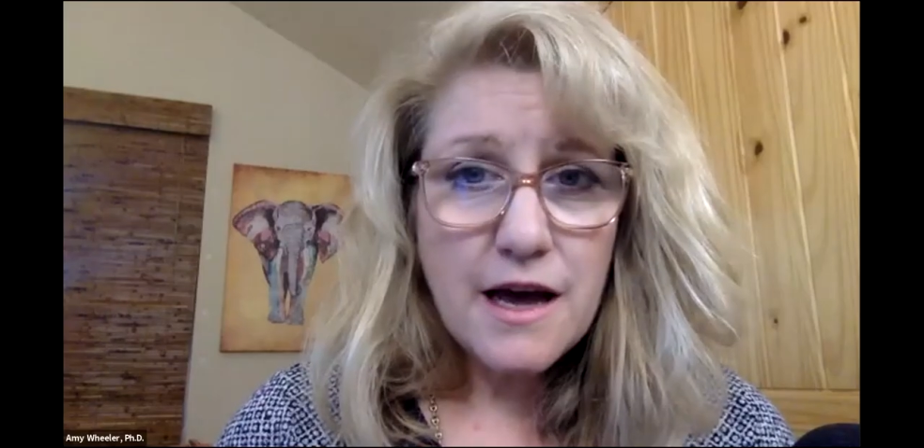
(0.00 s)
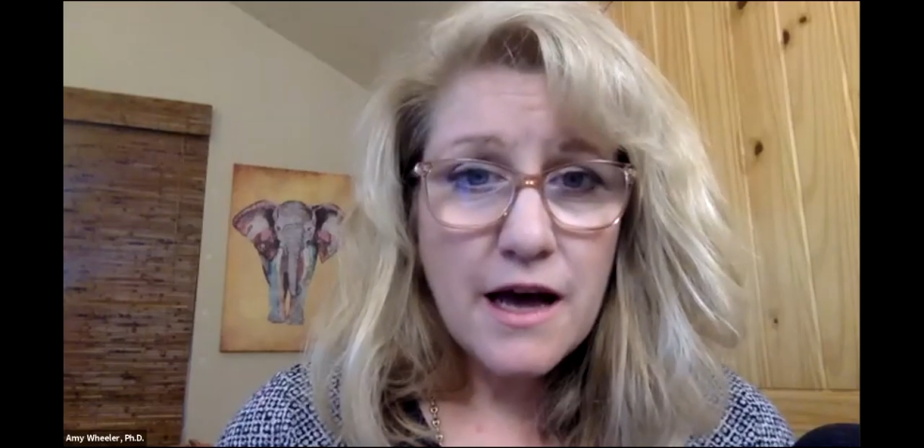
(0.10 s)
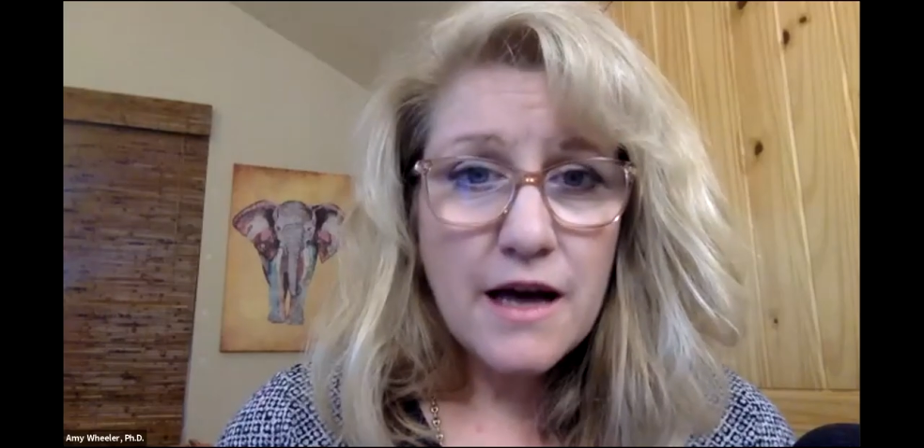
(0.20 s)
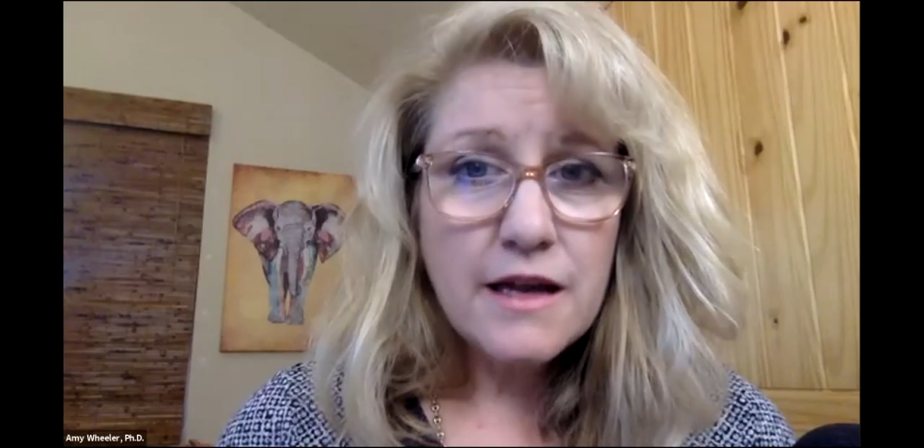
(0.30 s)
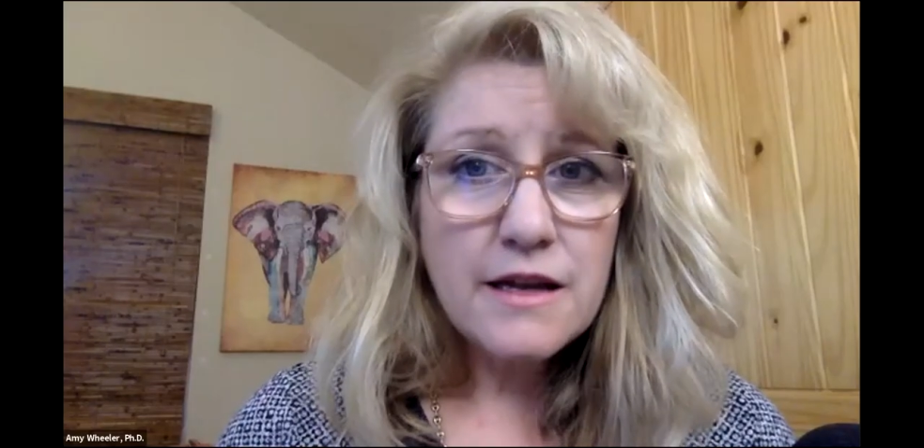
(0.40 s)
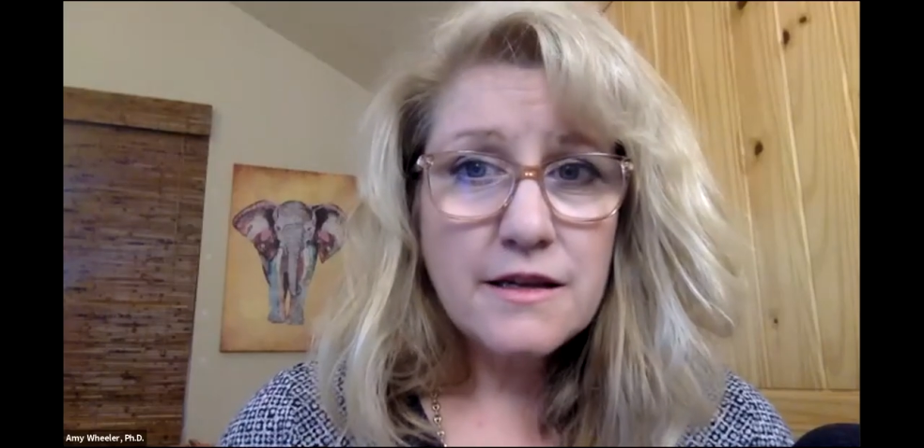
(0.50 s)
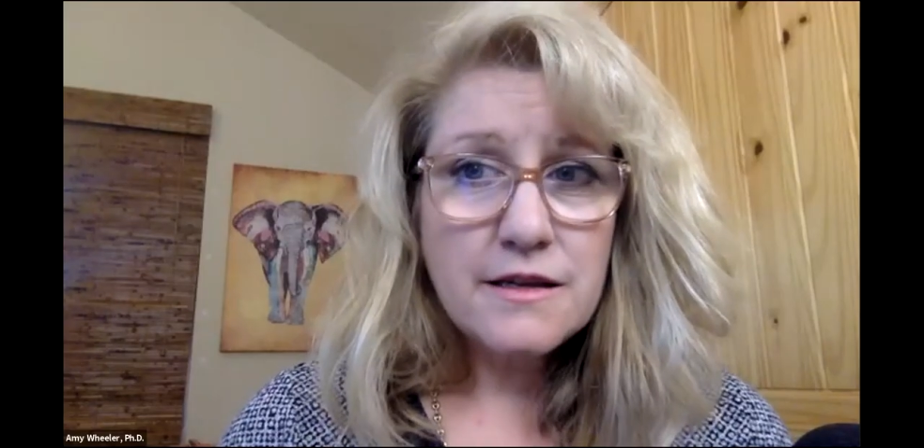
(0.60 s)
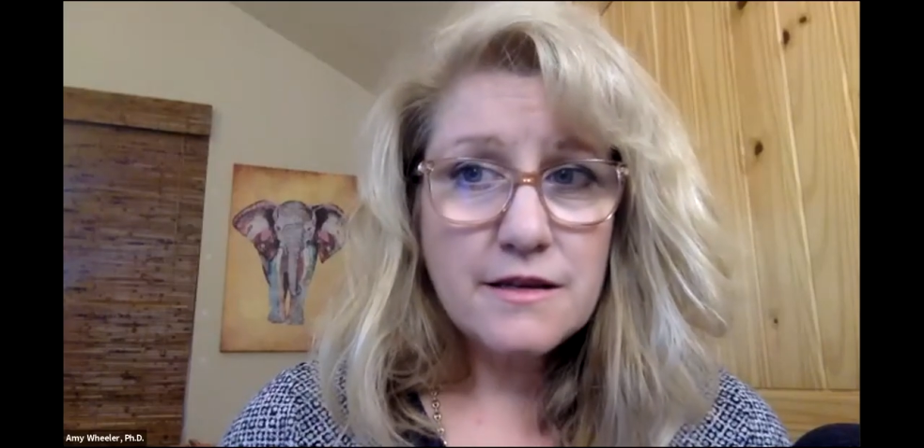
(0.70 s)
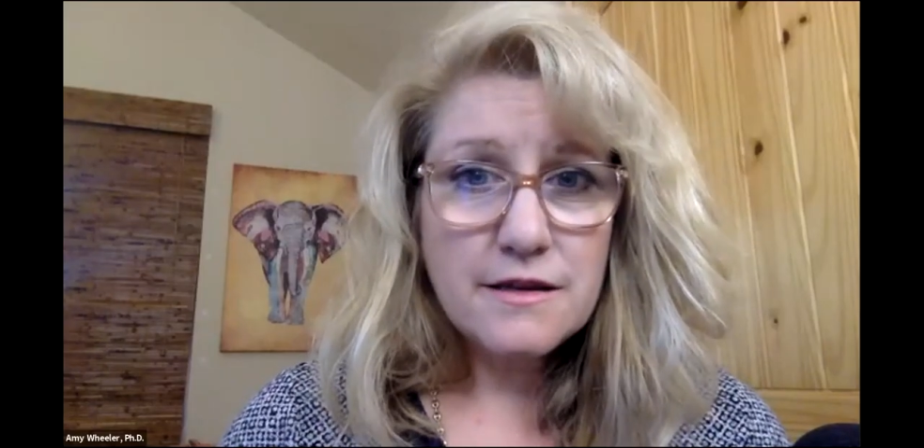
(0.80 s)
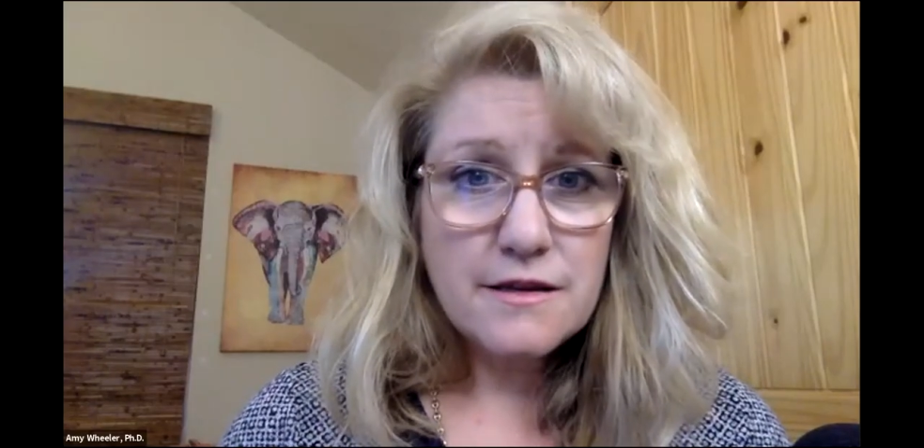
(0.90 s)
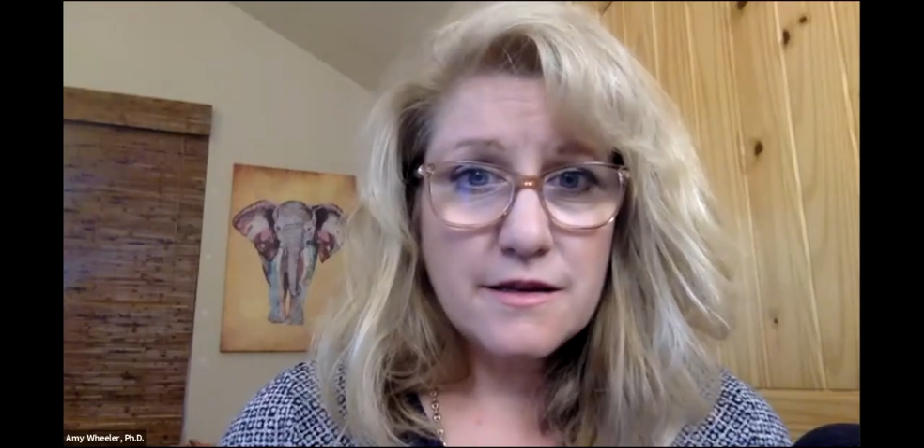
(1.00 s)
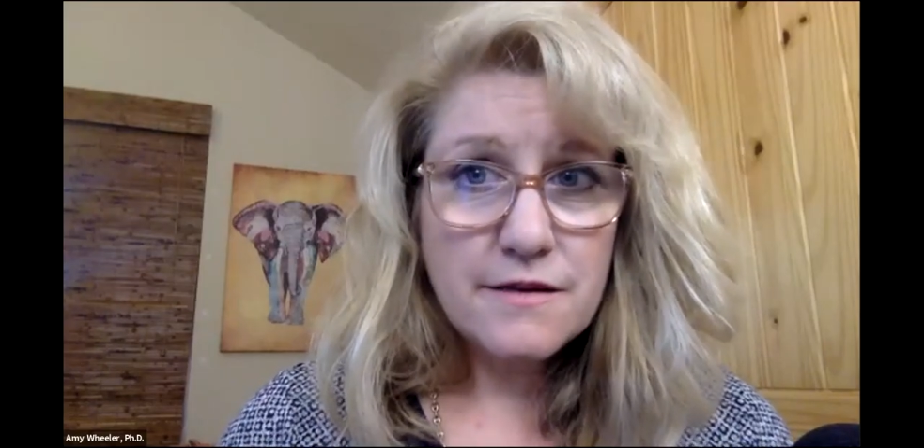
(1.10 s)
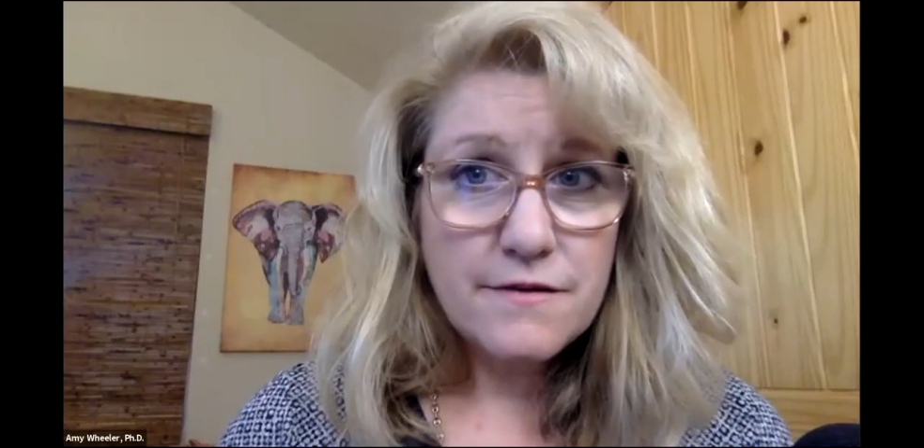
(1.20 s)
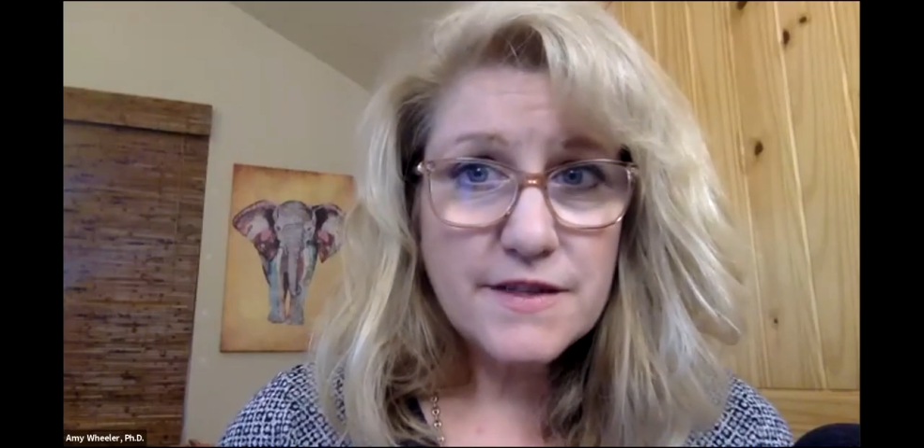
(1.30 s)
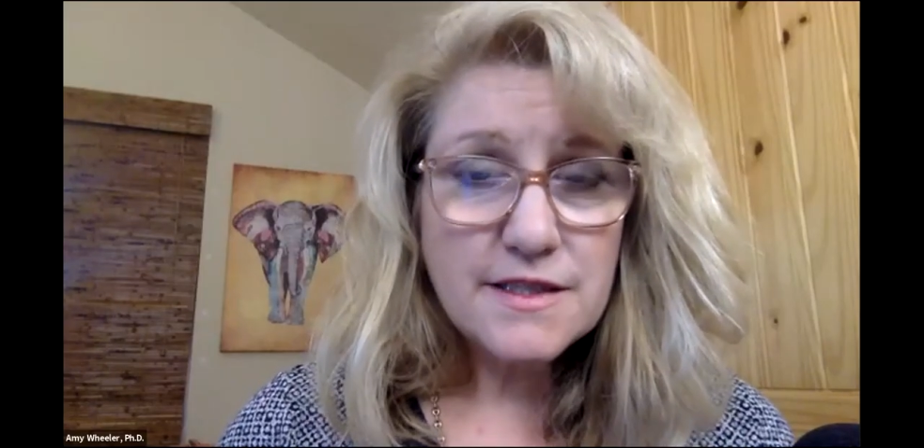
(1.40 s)
on the
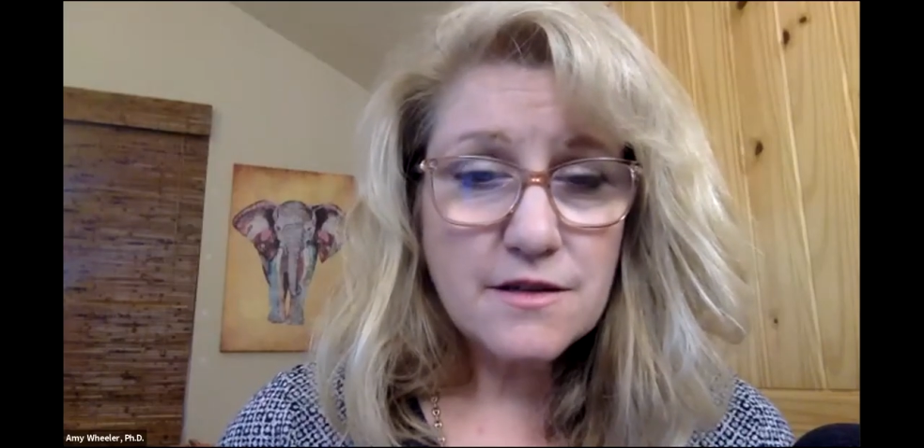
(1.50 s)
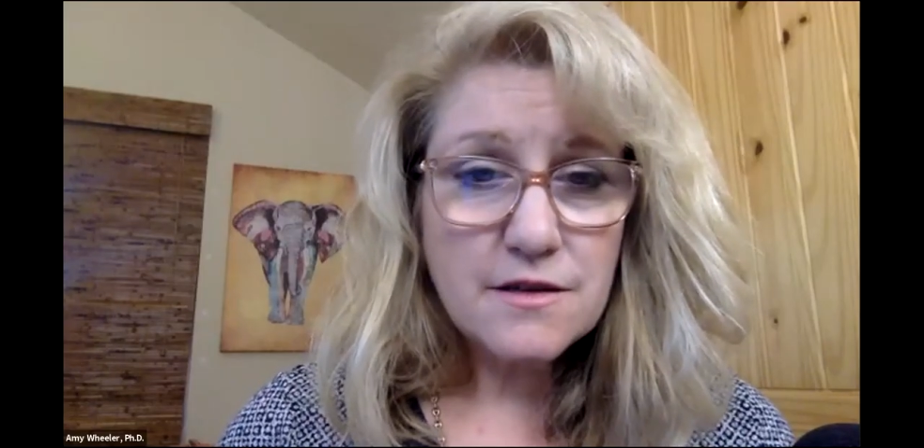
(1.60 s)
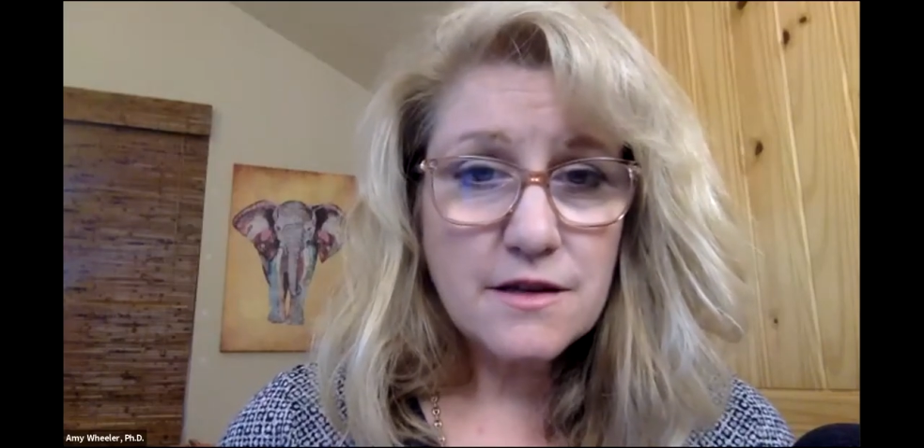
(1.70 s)
physical